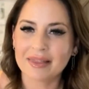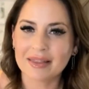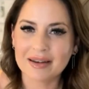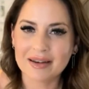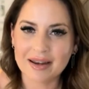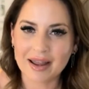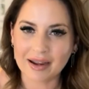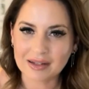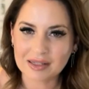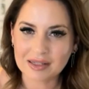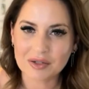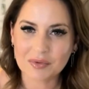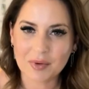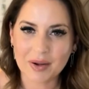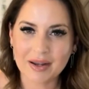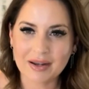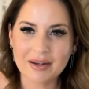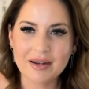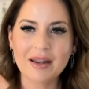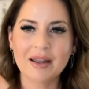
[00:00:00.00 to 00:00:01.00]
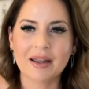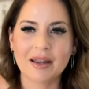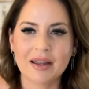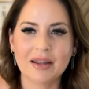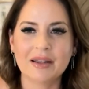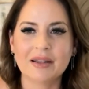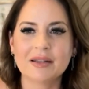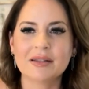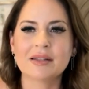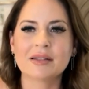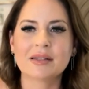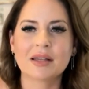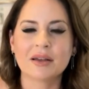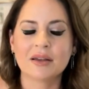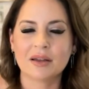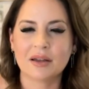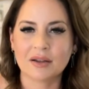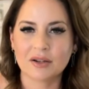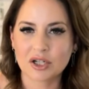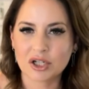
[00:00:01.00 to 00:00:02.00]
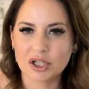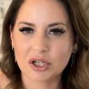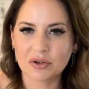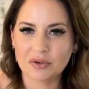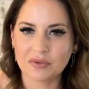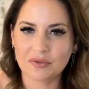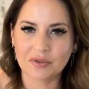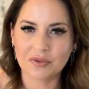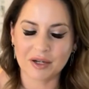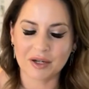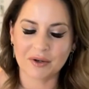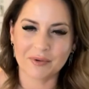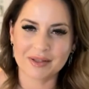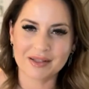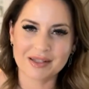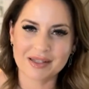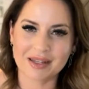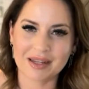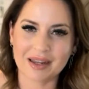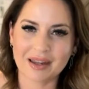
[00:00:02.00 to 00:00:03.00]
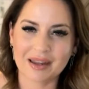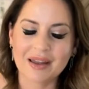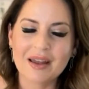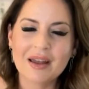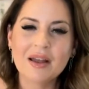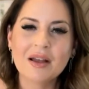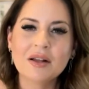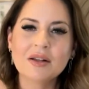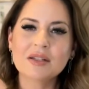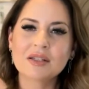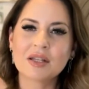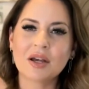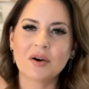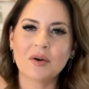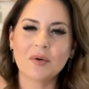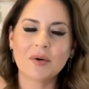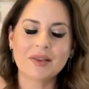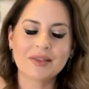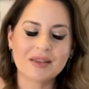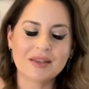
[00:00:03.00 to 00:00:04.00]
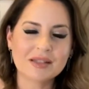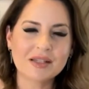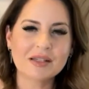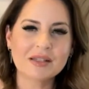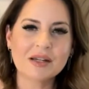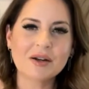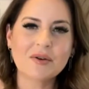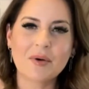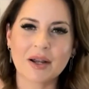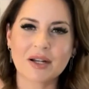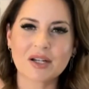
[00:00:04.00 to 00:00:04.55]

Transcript: The next one is shoot frequency. So, this is a